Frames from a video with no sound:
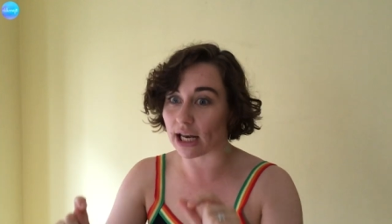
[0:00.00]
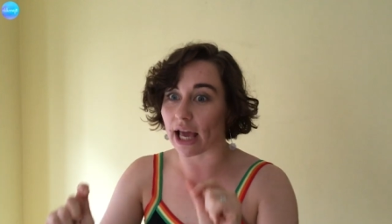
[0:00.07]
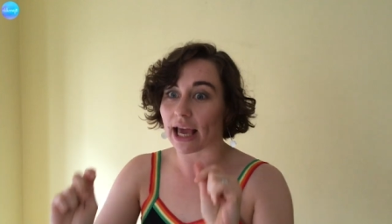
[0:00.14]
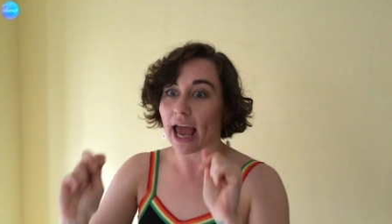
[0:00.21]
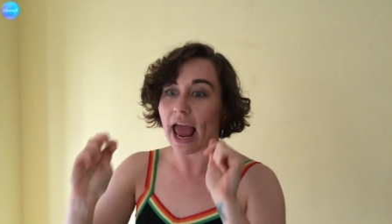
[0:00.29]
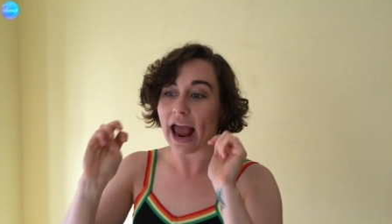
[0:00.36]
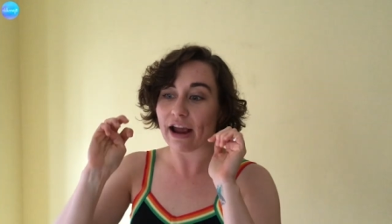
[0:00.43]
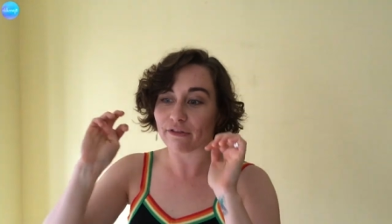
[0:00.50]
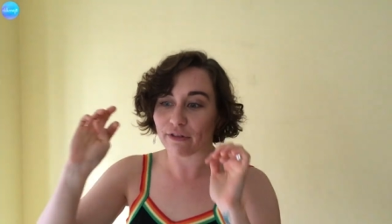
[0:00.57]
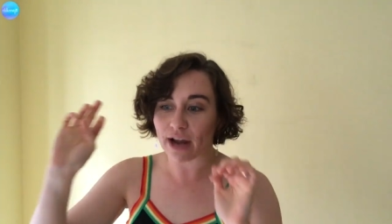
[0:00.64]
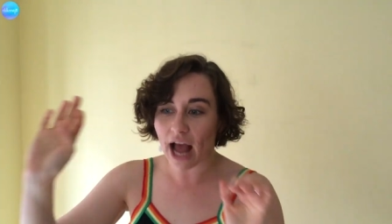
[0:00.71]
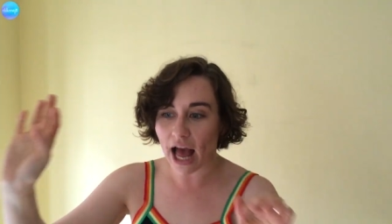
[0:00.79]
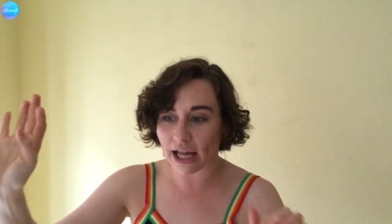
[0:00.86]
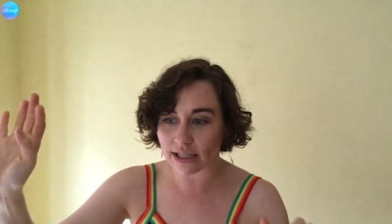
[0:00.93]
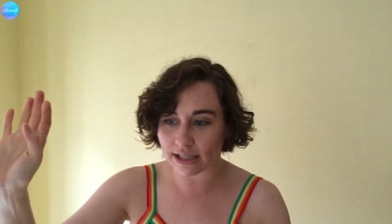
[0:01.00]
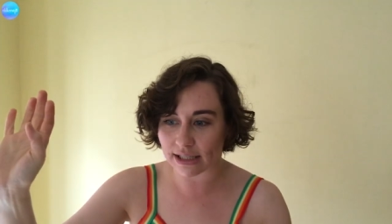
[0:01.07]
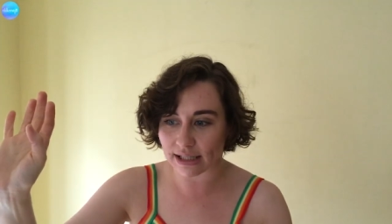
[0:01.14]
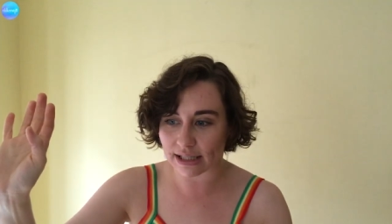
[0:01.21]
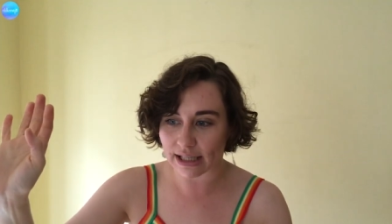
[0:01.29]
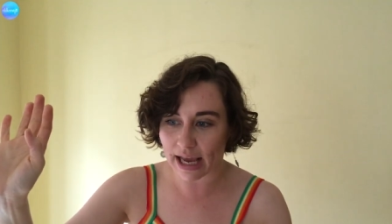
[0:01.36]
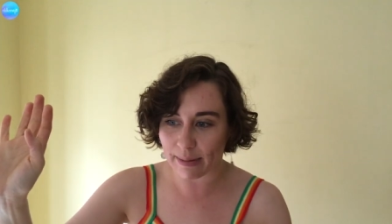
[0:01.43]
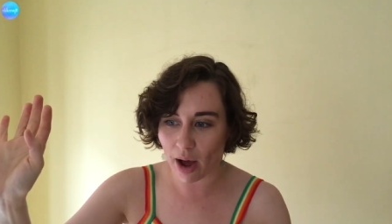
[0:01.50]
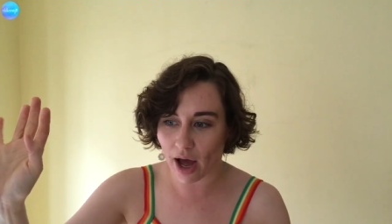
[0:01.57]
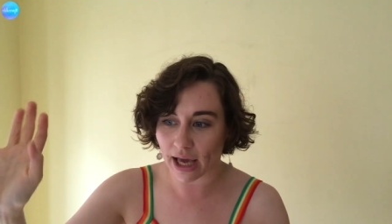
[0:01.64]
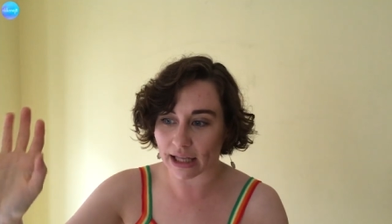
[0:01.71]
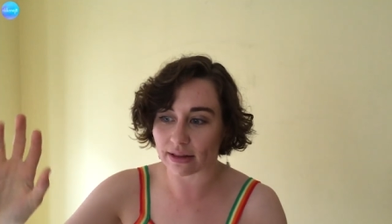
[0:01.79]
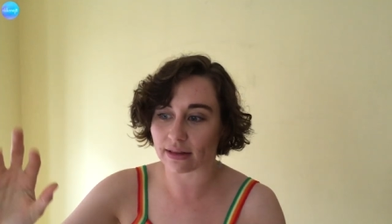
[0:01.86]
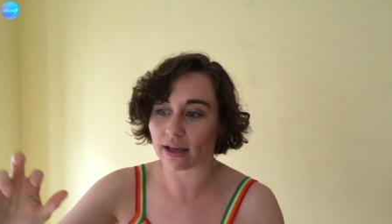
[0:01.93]
Like, every hand is the same
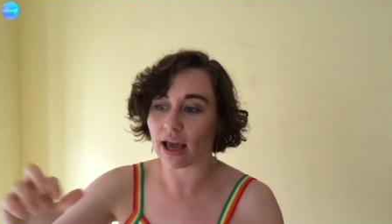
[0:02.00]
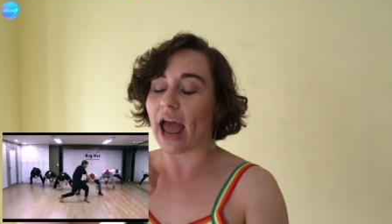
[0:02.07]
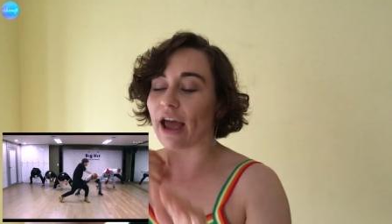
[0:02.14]
height,